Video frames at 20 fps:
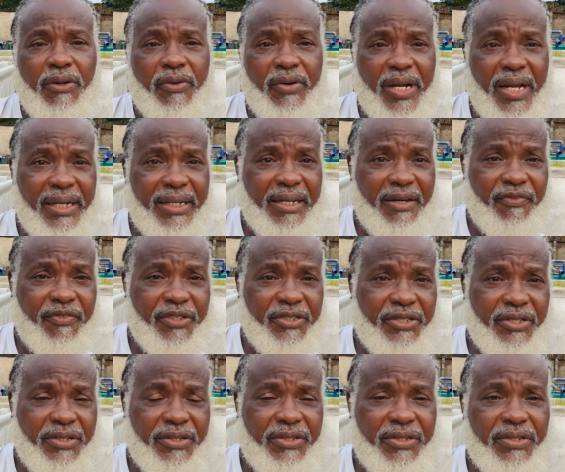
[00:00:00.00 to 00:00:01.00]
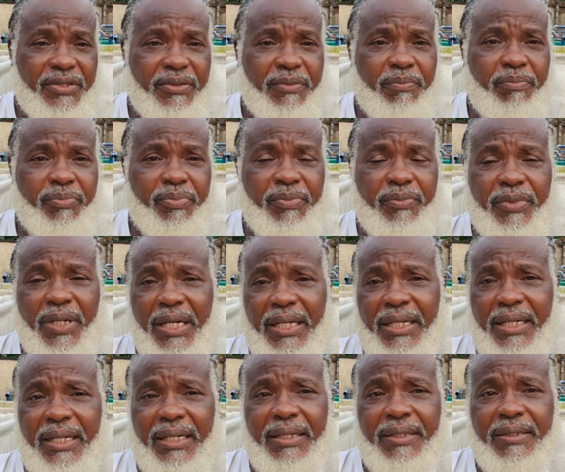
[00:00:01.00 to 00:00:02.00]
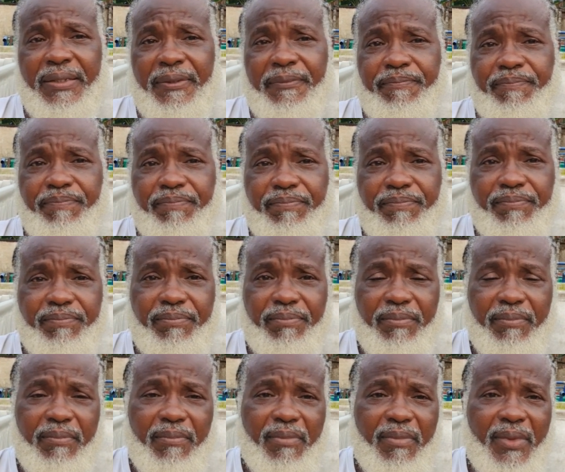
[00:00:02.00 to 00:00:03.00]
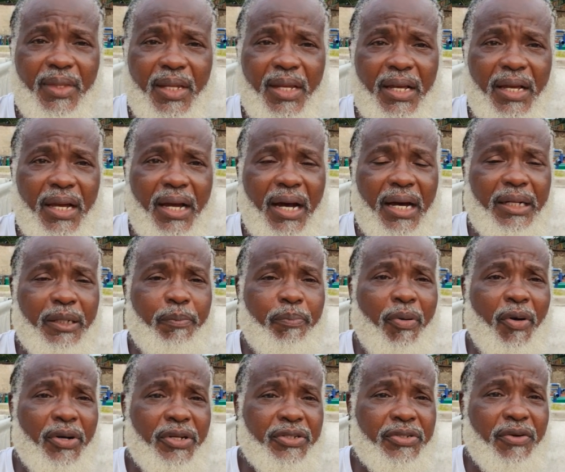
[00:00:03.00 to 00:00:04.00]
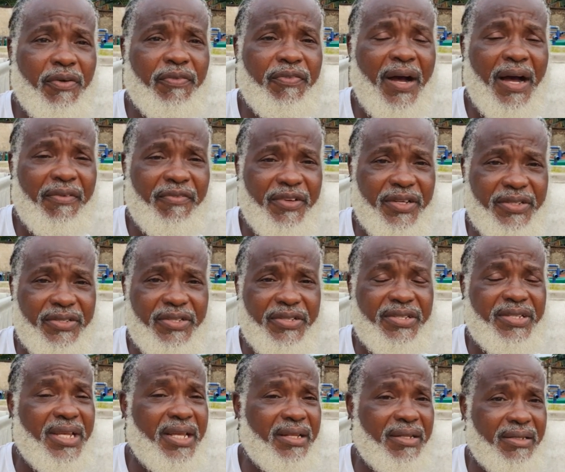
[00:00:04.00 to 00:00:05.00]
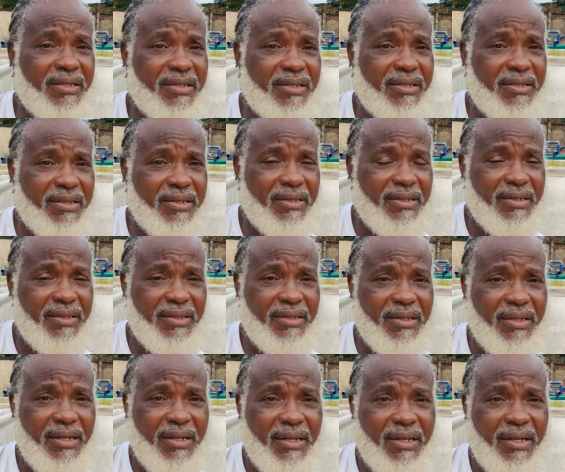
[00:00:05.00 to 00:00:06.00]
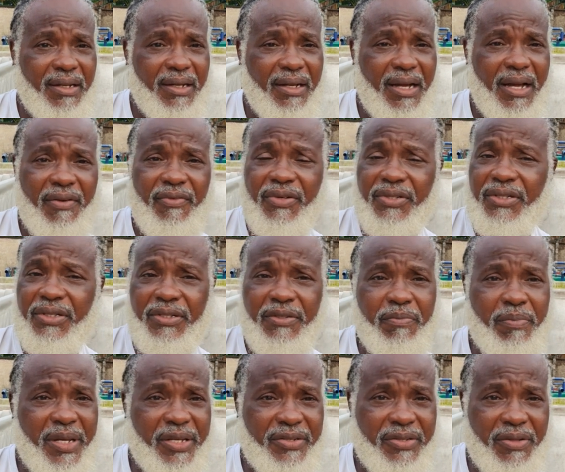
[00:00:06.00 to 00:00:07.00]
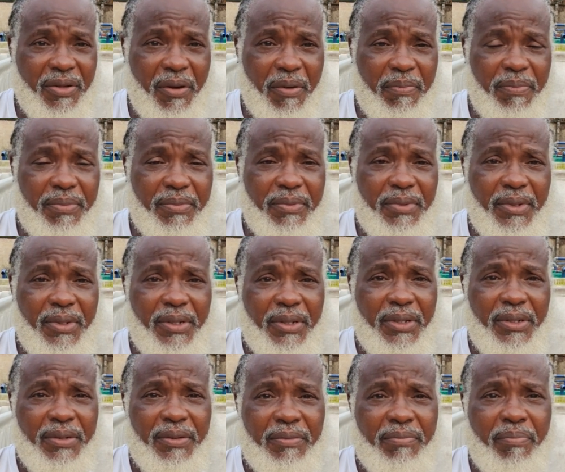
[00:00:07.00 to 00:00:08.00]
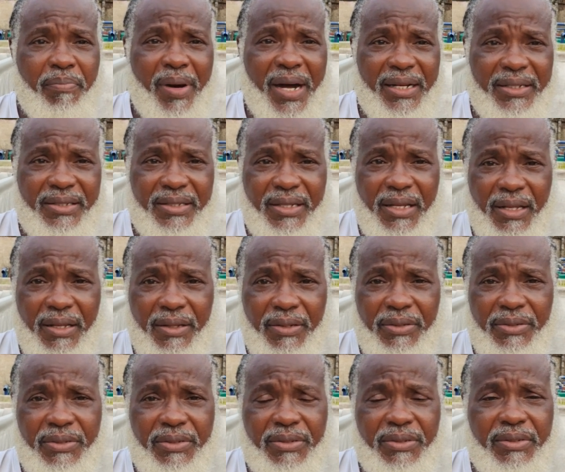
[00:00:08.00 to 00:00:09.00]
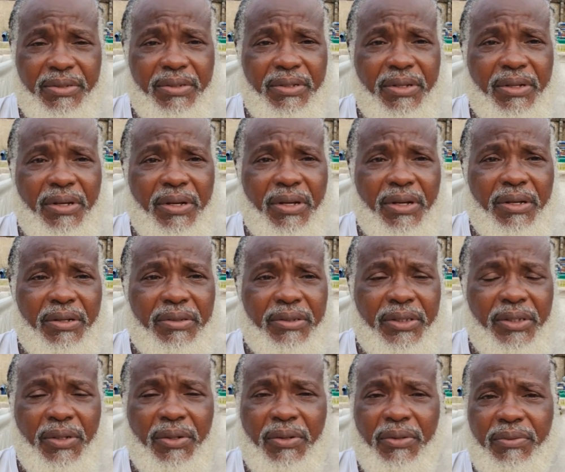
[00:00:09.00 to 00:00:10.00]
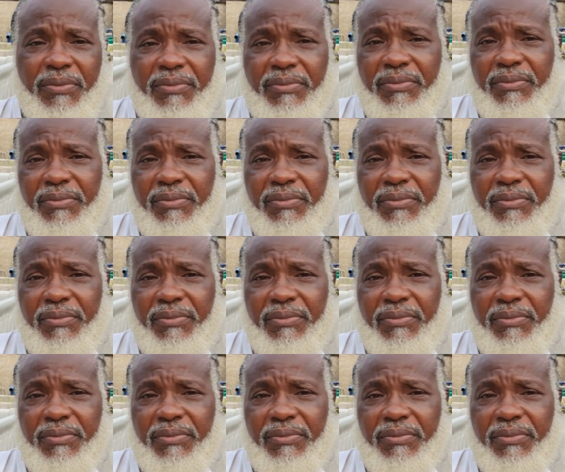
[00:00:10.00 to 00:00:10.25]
rear their fishes, and then at the point of harvest sales, everything is messed up. Bad sales, you know,